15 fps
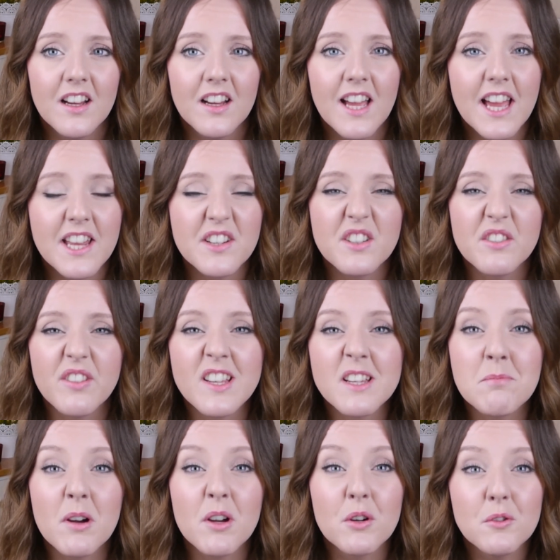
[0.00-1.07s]
end of like
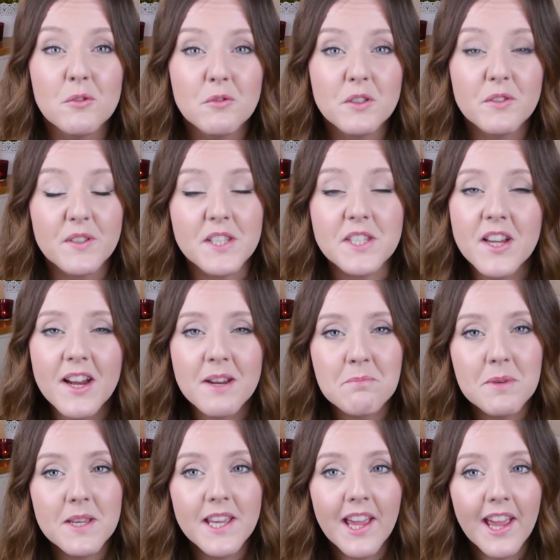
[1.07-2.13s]
my hauls for the time
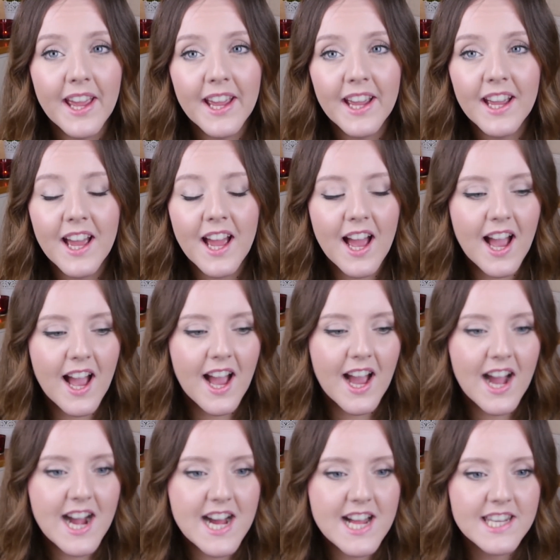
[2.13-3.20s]
being.
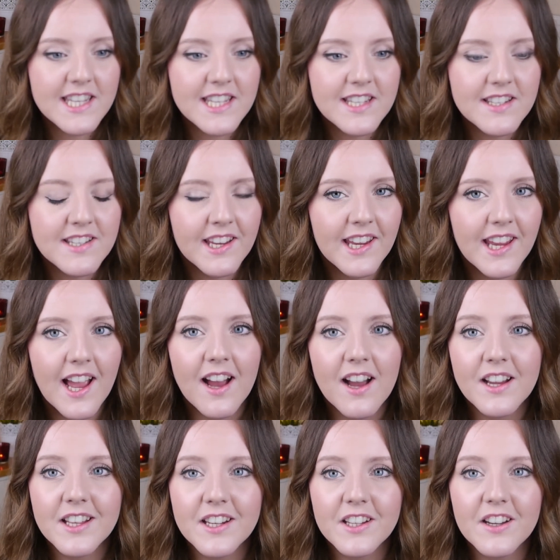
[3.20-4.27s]
And yeah, I'm
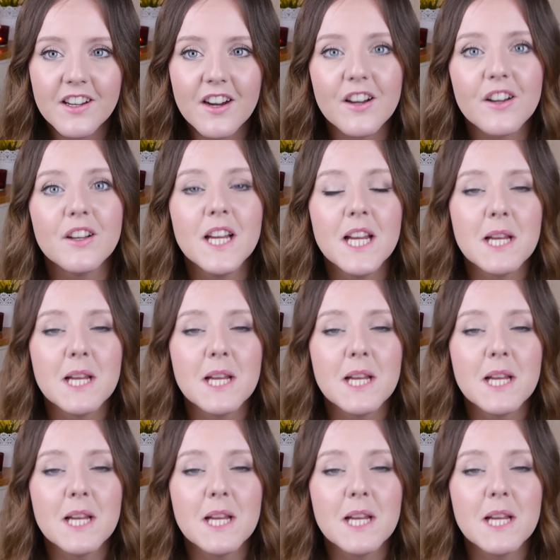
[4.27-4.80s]
going to go.